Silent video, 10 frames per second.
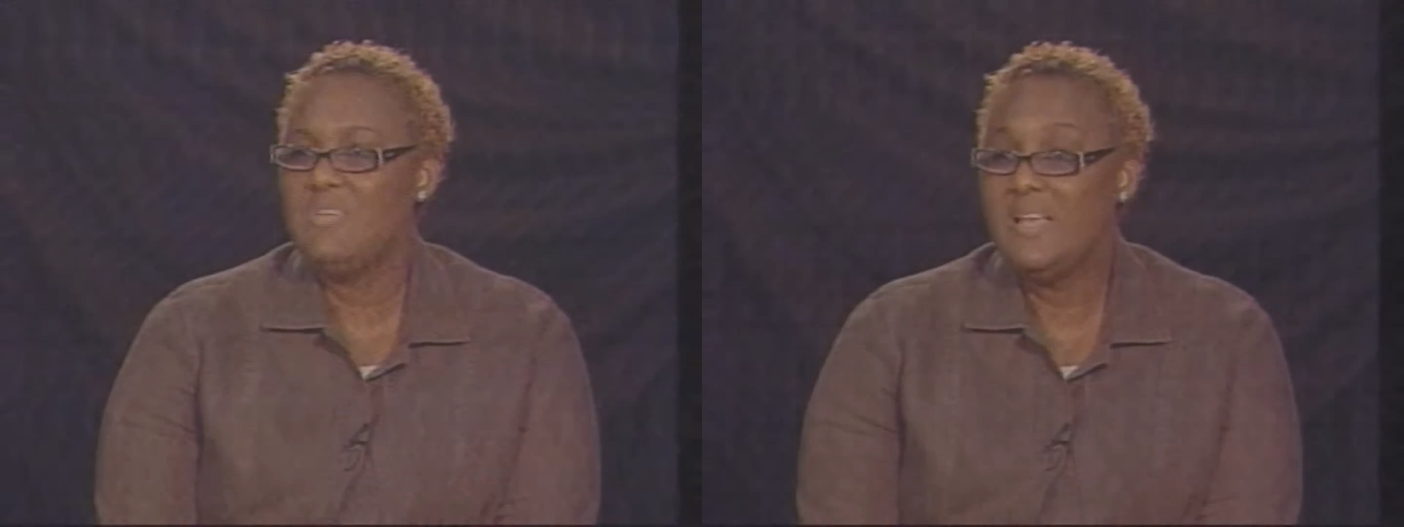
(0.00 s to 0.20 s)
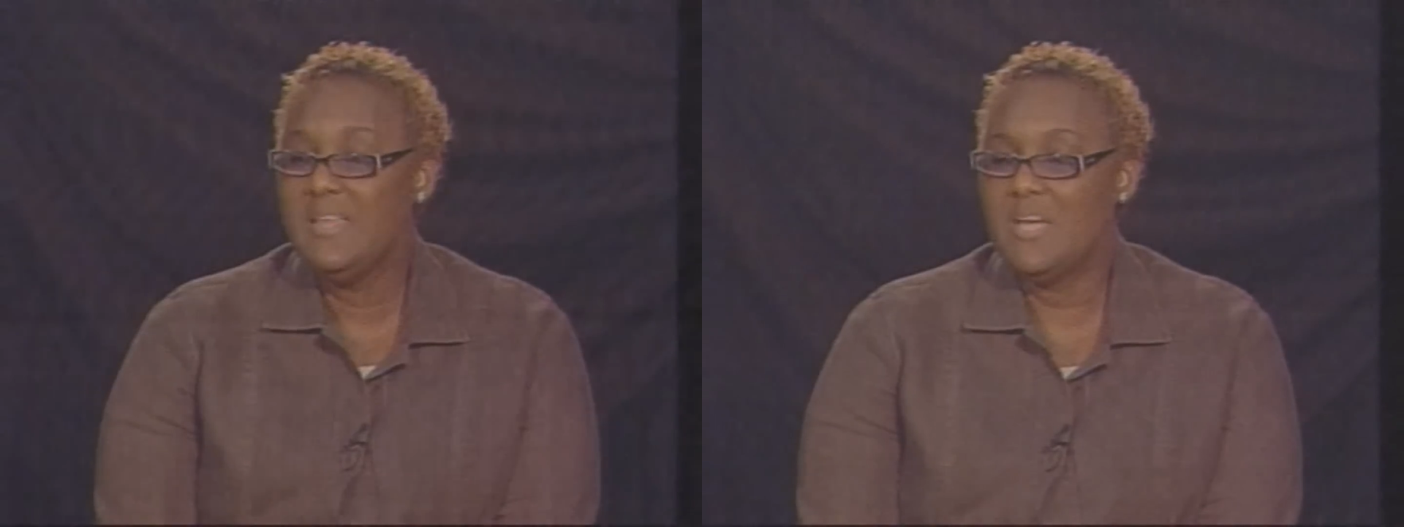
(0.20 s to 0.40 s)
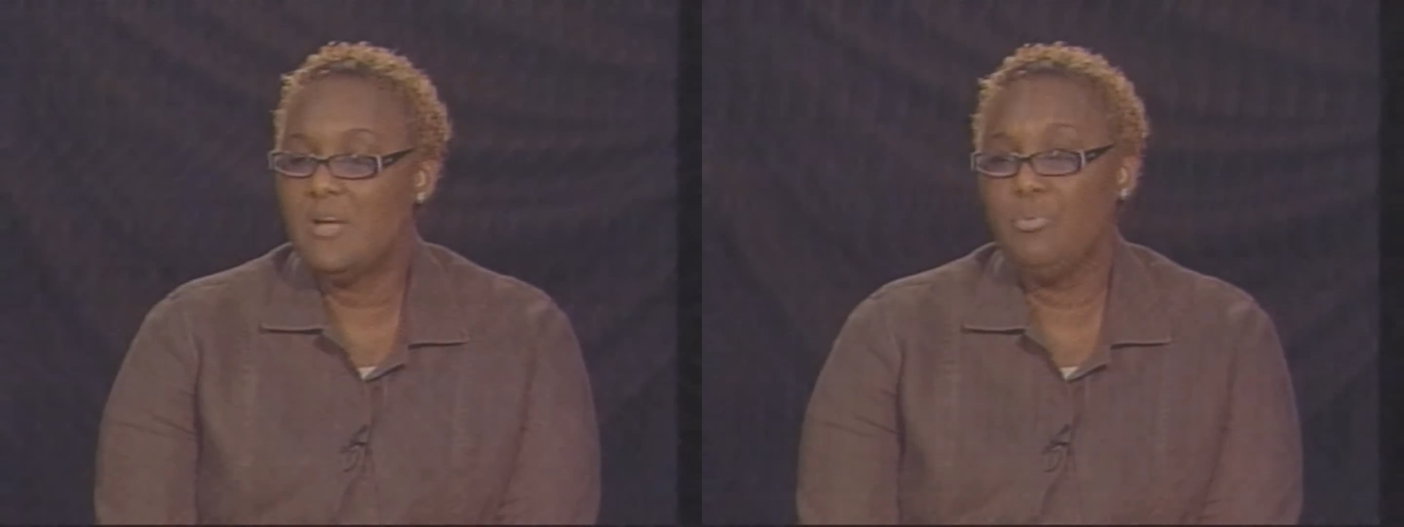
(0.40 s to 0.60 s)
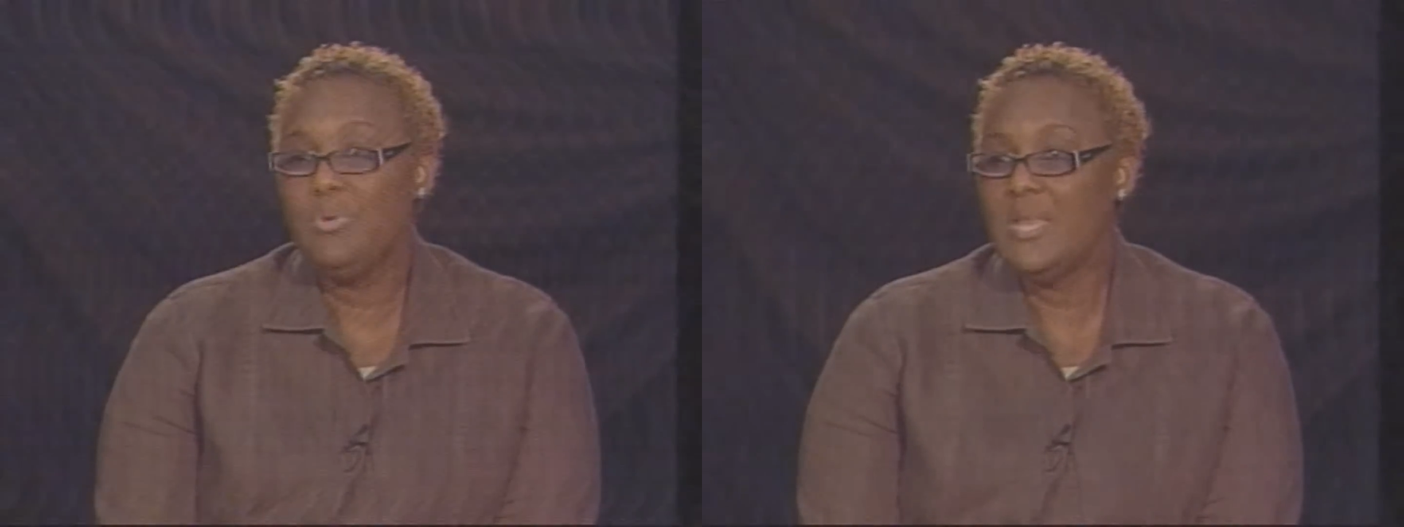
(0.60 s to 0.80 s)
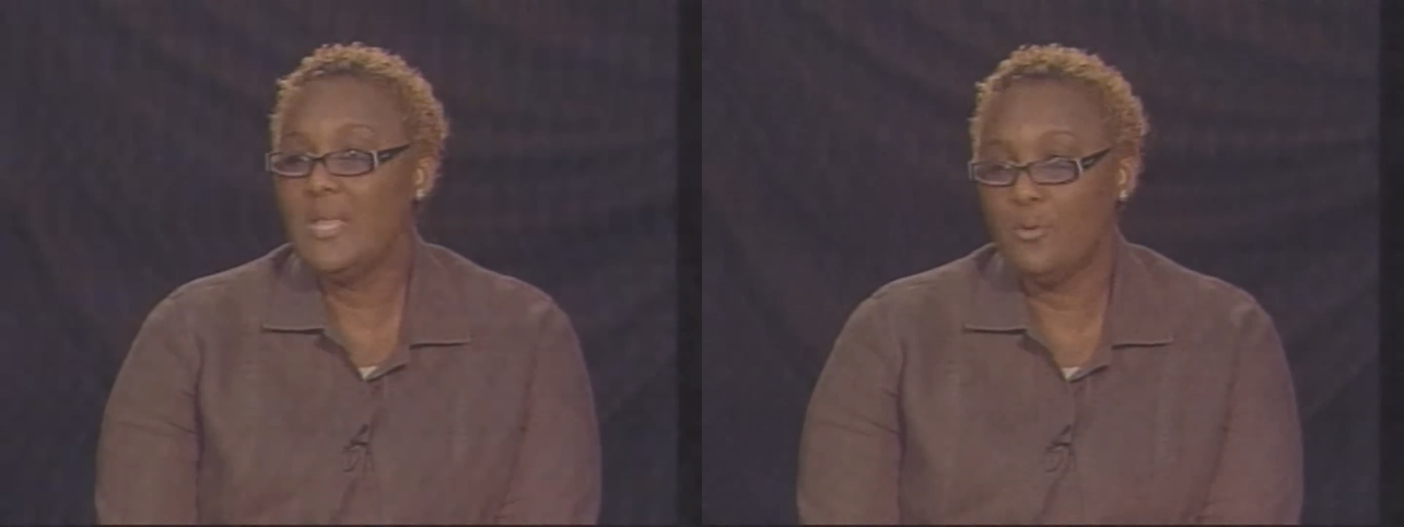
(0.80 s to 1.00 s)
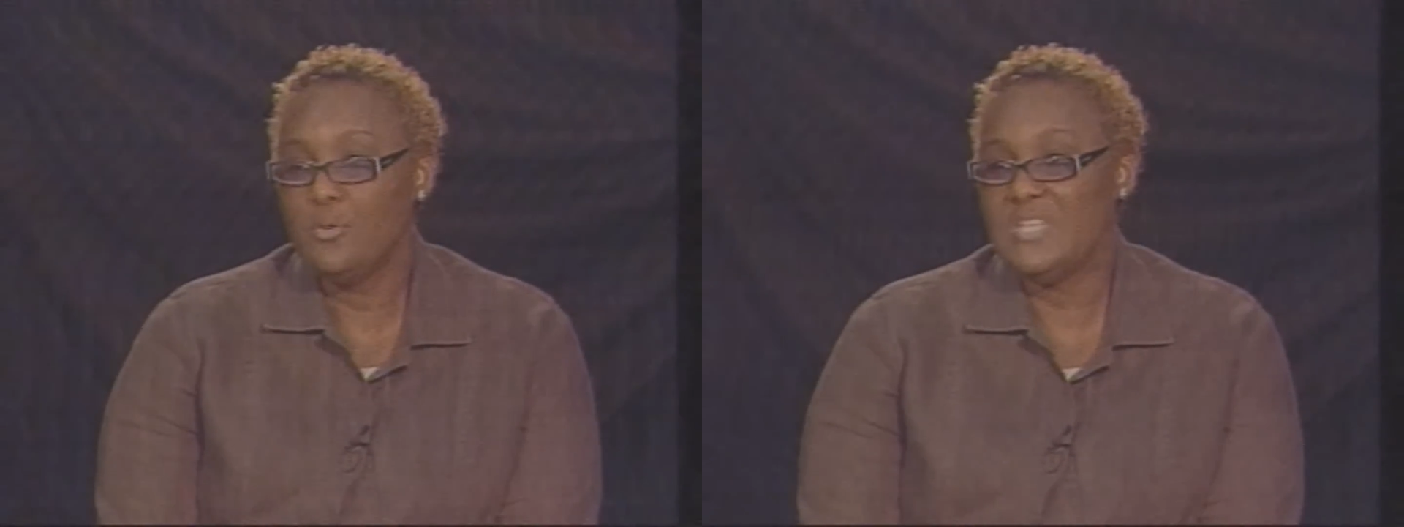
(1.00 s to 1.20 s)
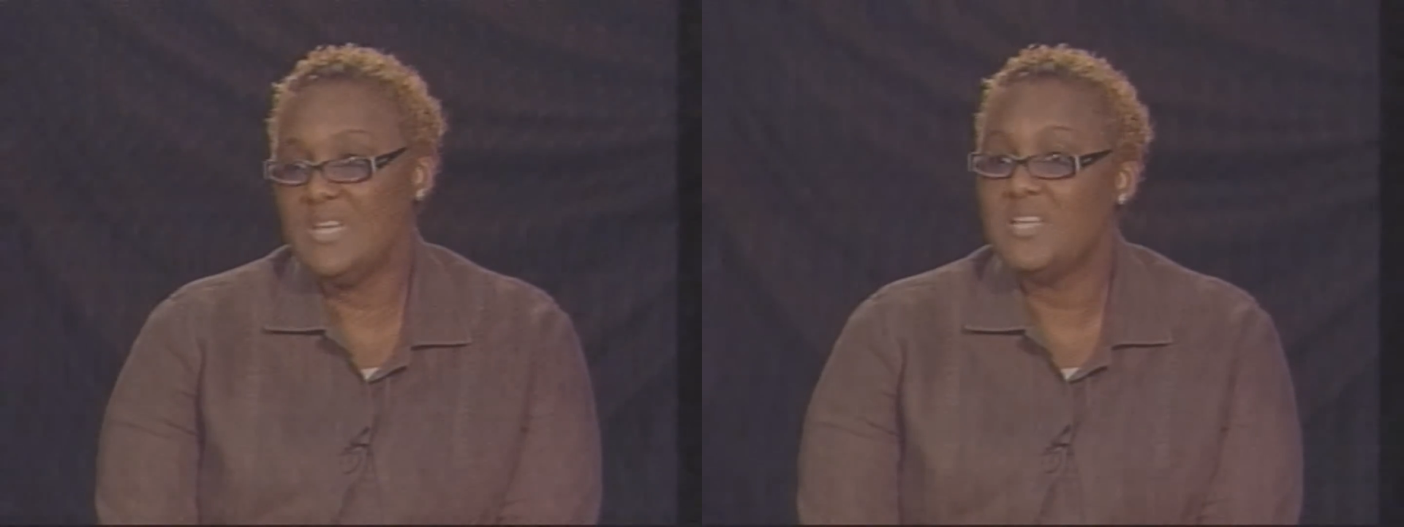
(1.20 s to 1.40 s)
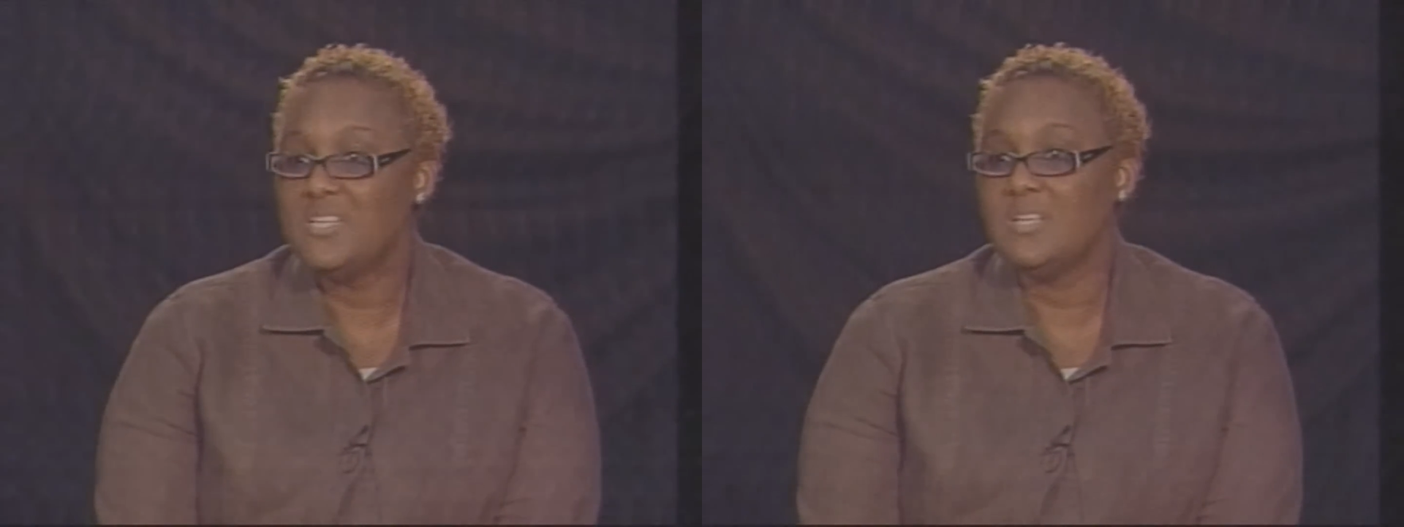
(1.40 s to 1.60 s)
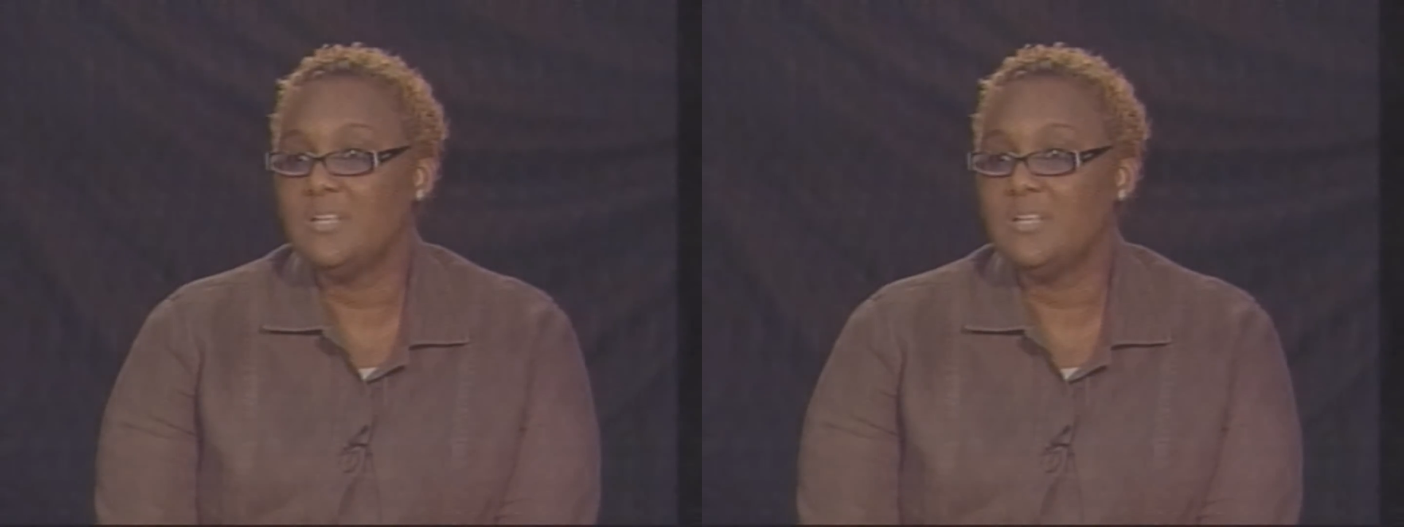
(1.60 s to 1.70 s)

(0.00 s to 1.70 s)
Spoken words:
a renegotiation